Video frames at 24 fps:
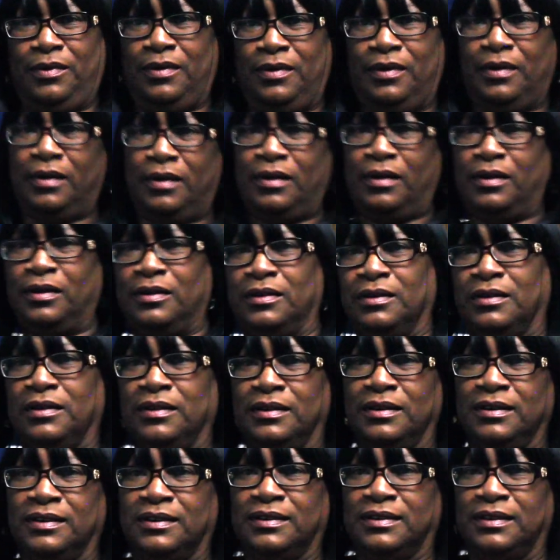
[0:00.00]

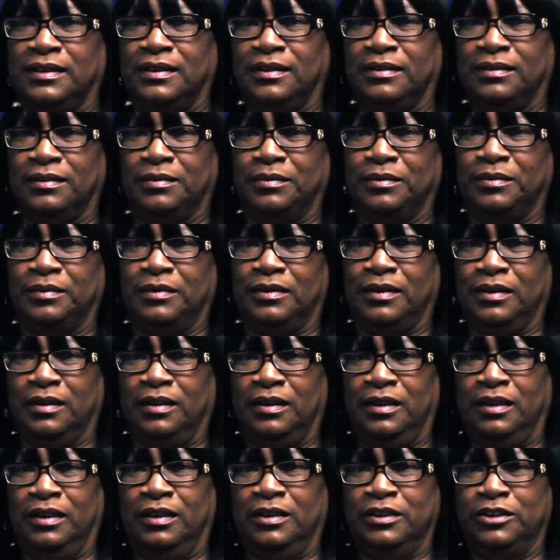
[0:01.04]
Let's see,
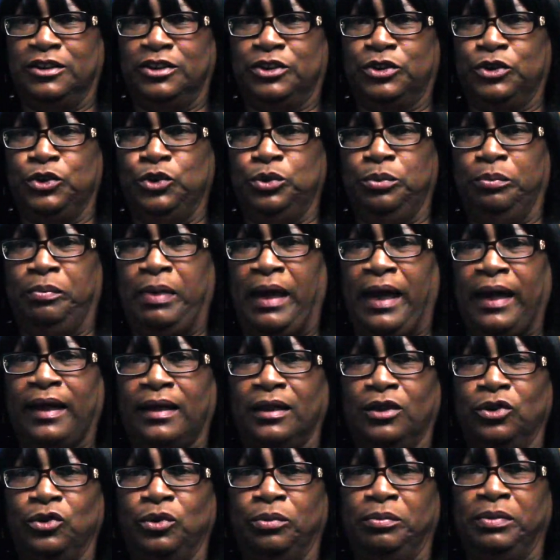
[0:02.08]
scoot back
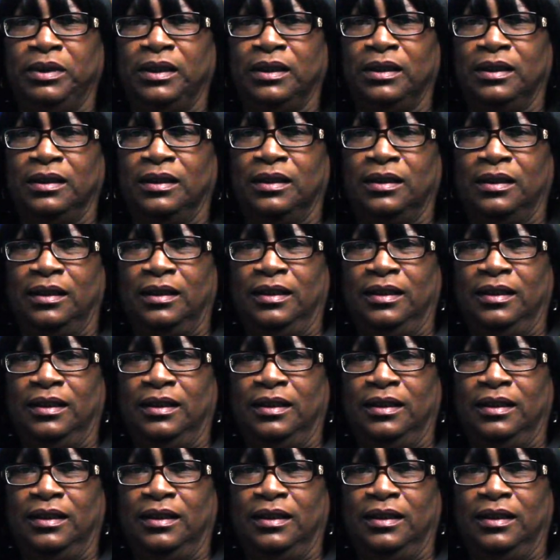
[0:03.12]
a little bit.